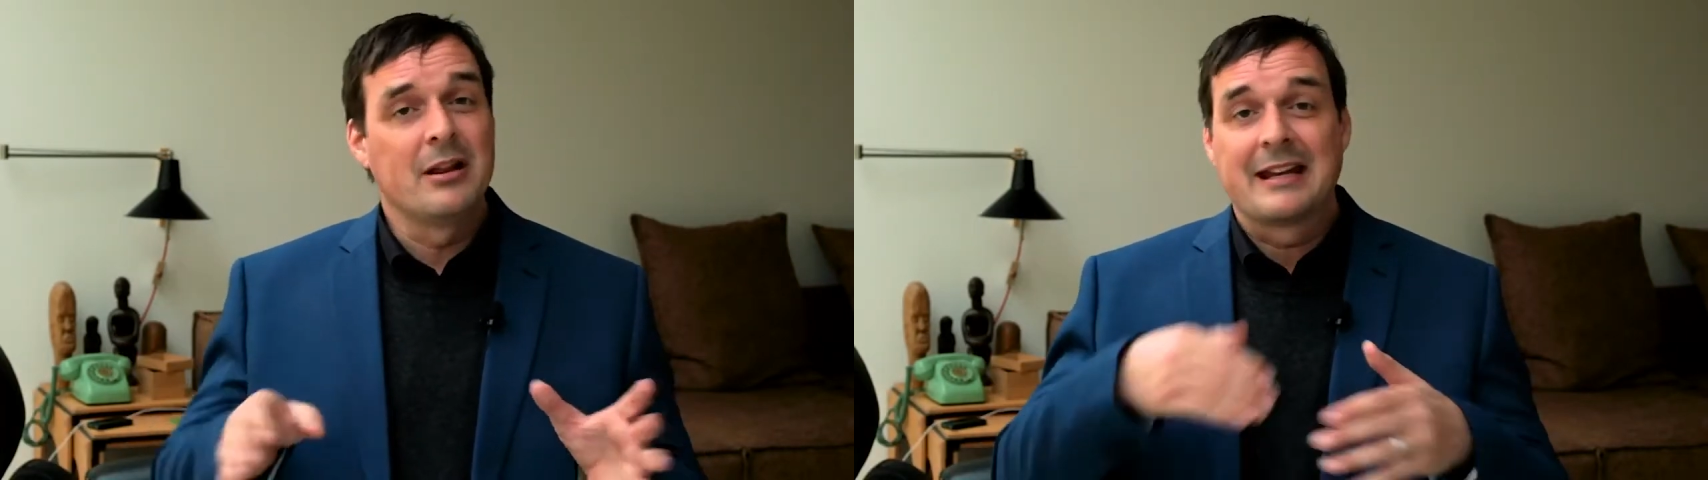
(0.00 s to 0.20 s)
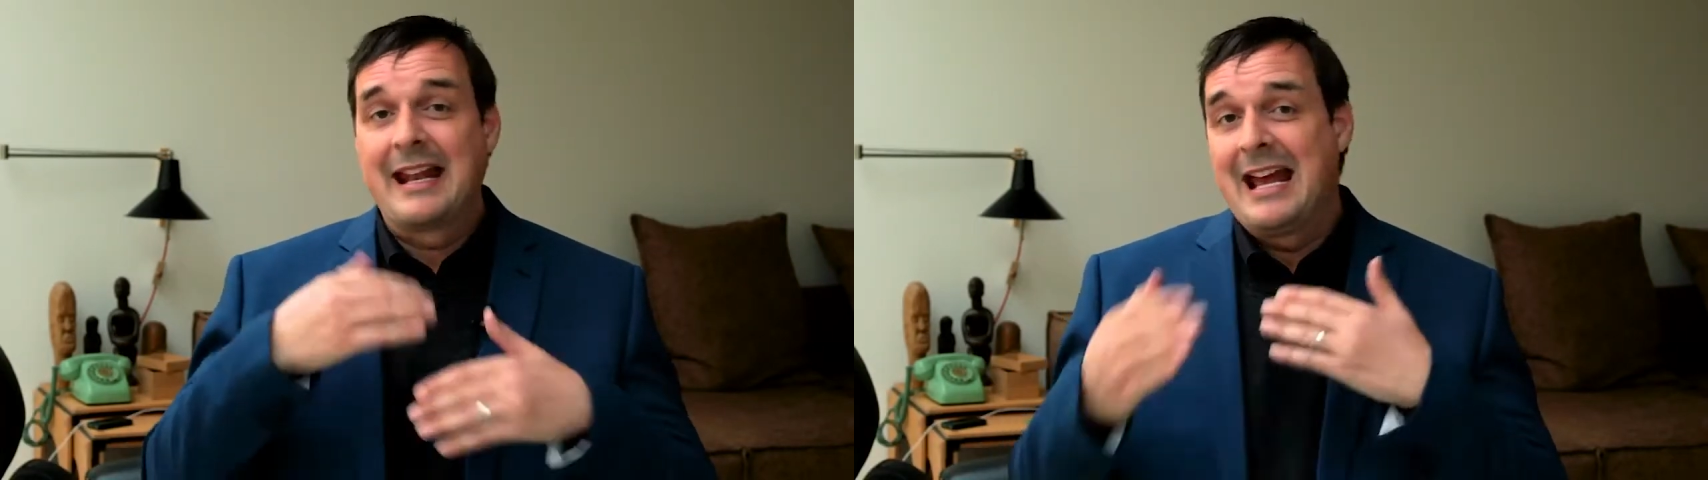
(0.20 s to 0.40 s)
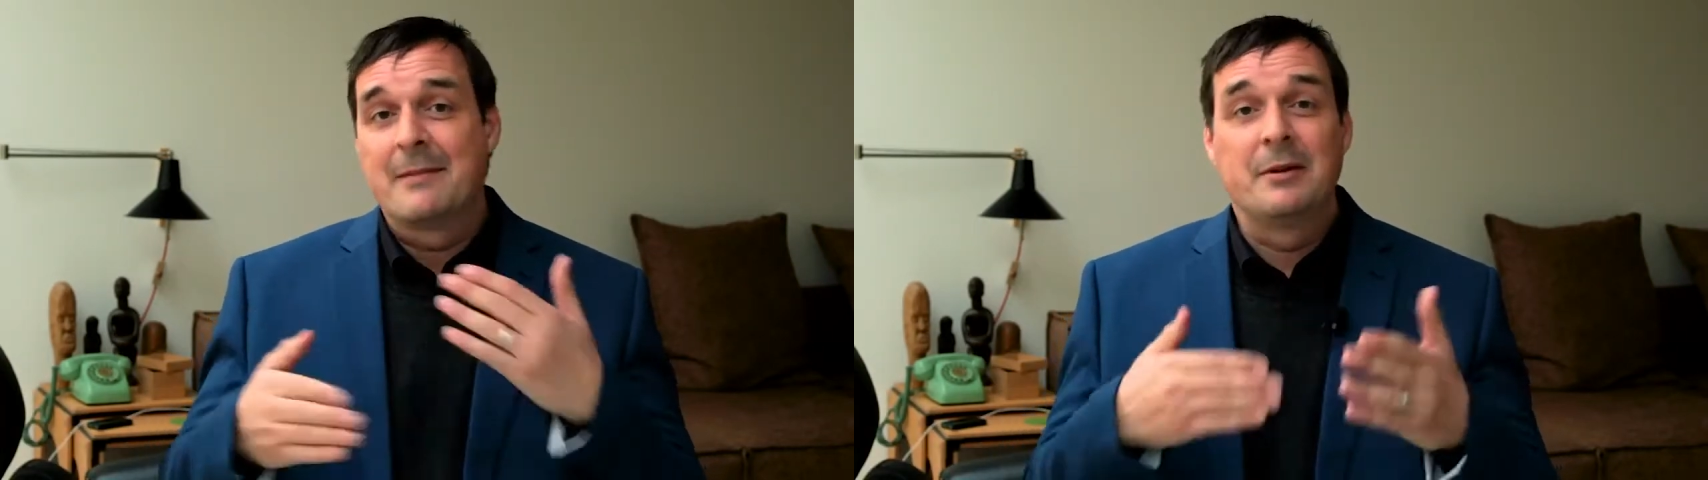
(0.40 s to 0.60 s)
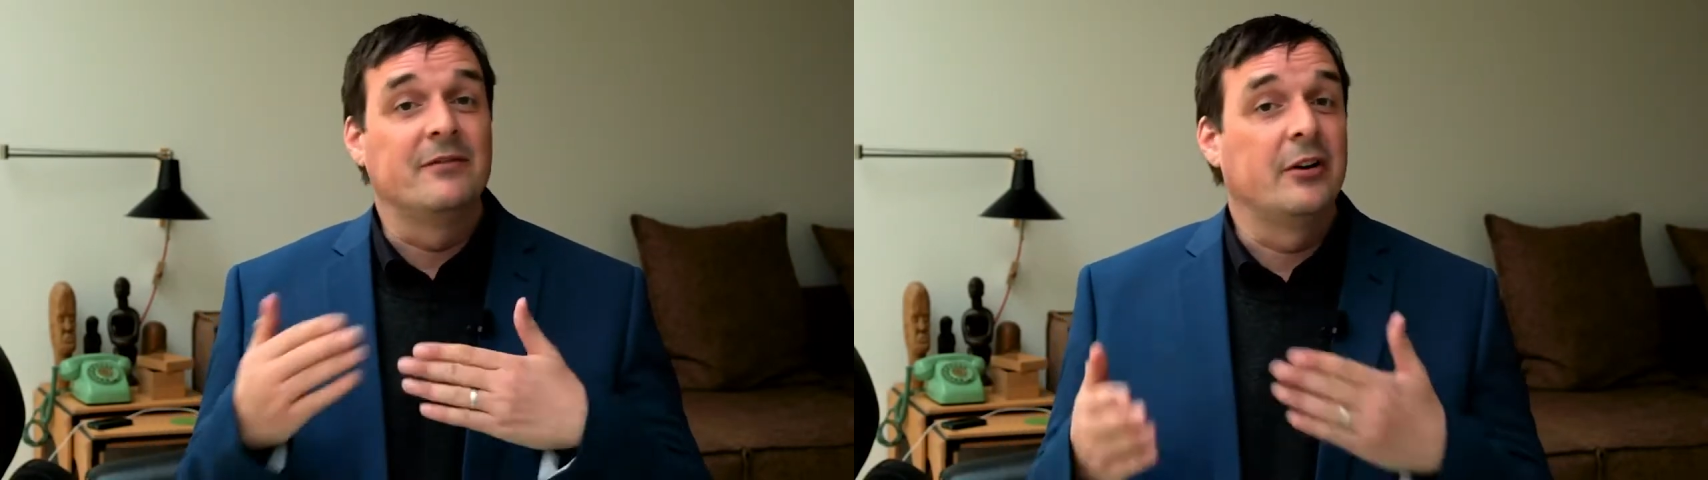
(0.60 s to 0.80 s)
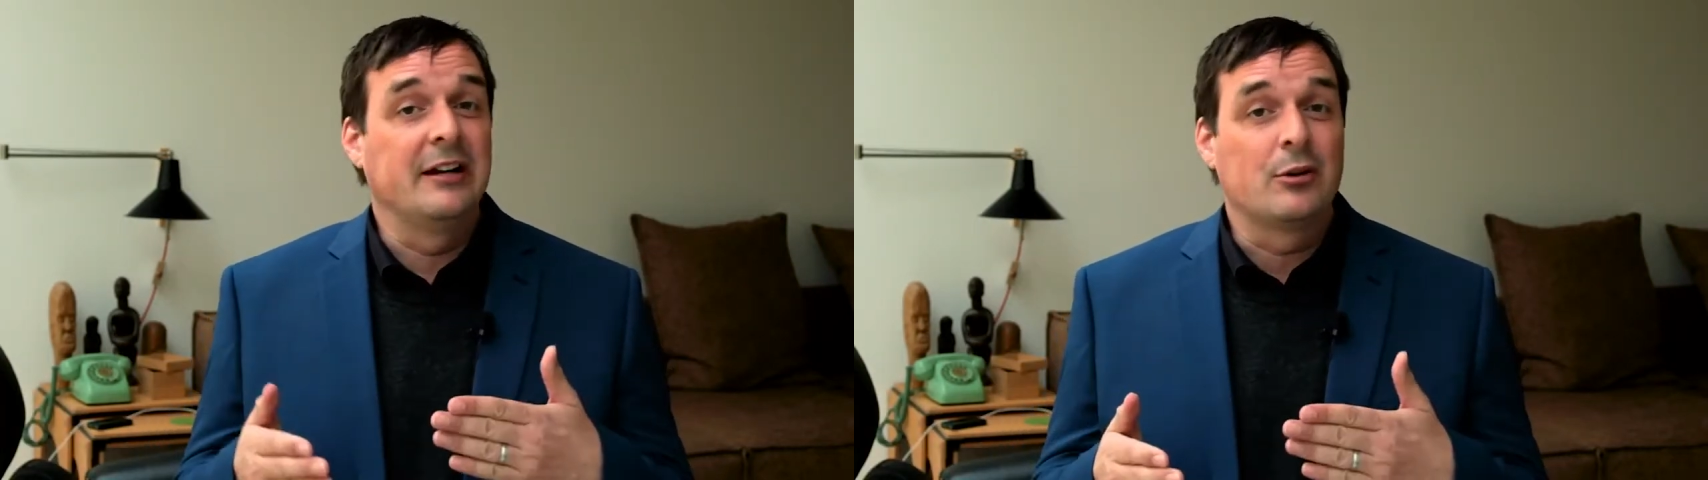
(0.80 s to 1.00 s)
and can
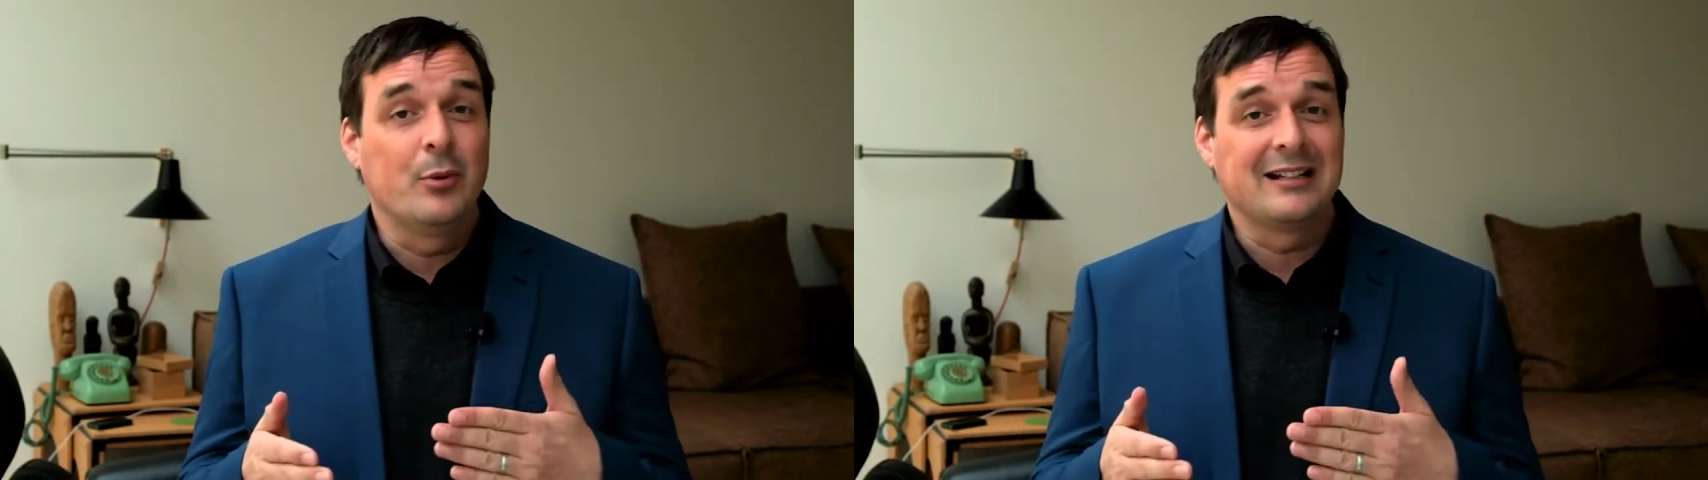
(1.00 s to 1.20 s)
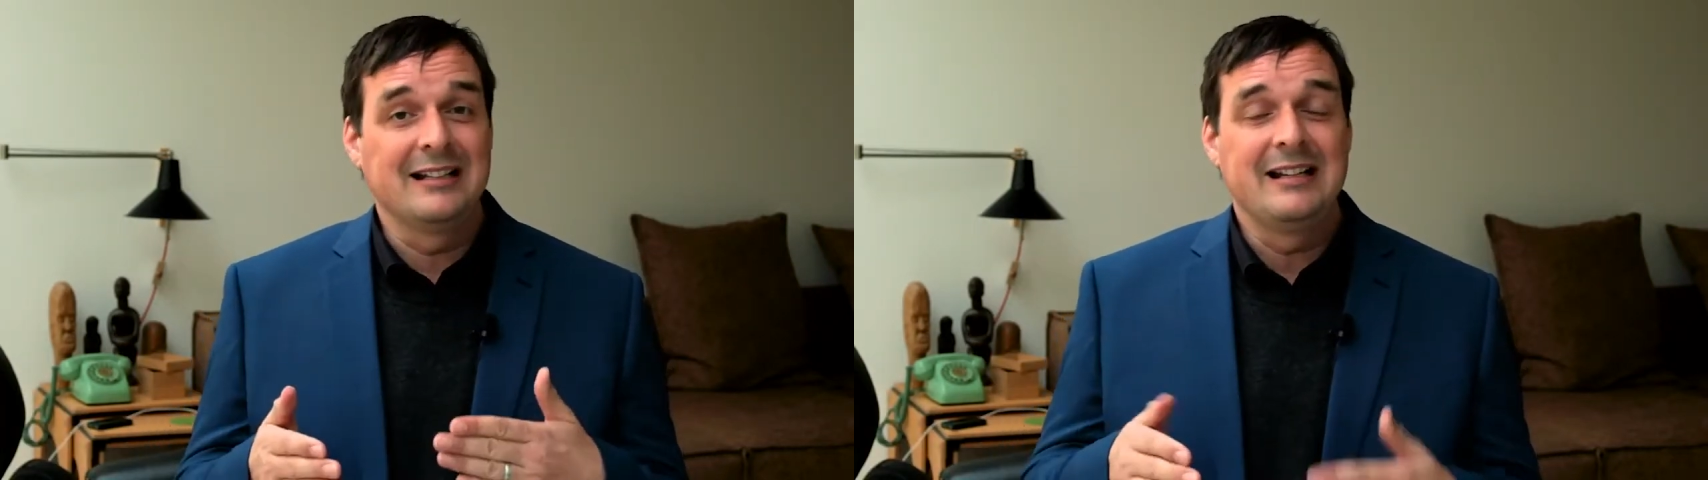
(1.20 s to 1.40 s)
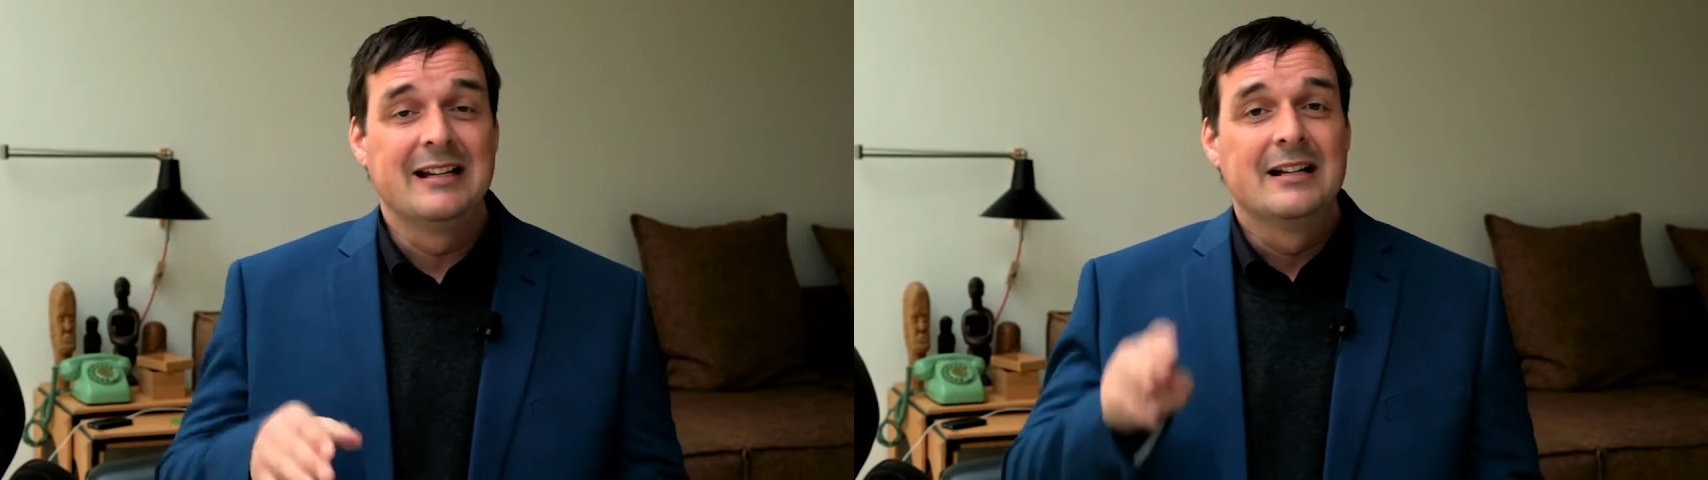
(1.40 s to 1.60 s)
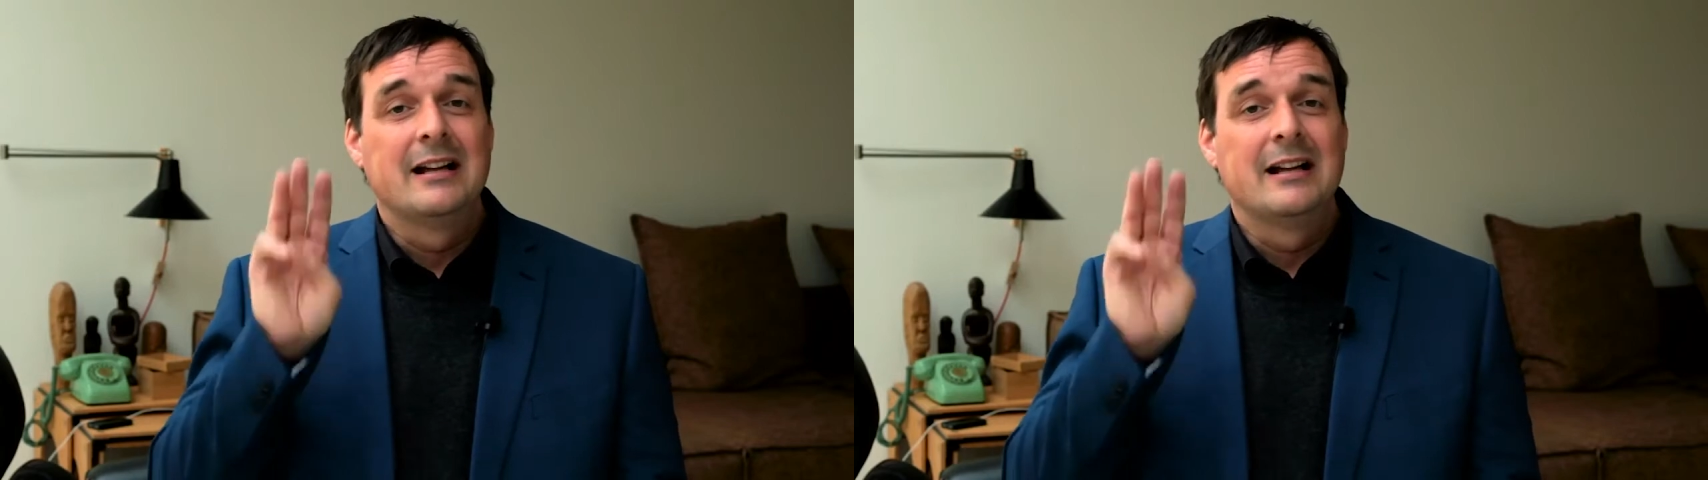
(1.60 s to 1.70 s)
happen very quickly,